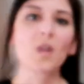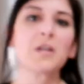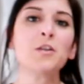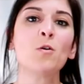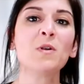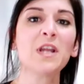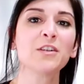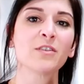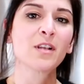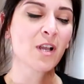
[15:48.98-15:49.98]
You know when
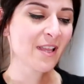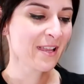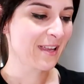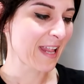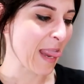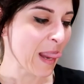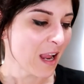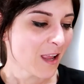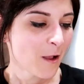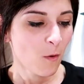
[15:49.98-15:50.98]
I drink
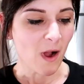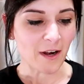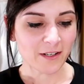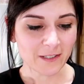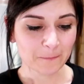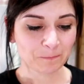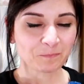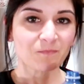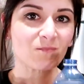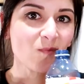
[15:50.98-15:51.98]
waters,
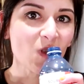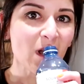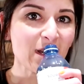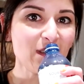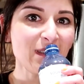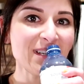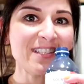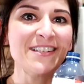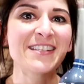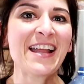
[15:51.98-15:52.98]
I do
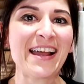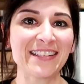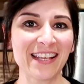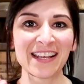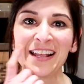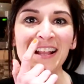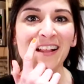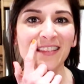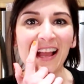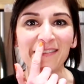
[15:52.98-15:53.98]
this and Sass
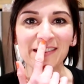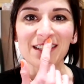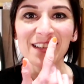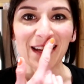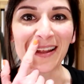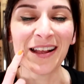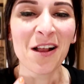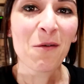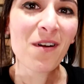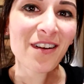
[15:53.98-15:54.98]
laughs because I get
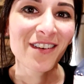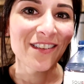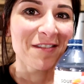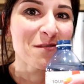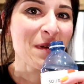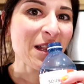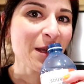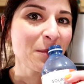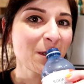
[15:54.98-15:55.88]
water all over my lips.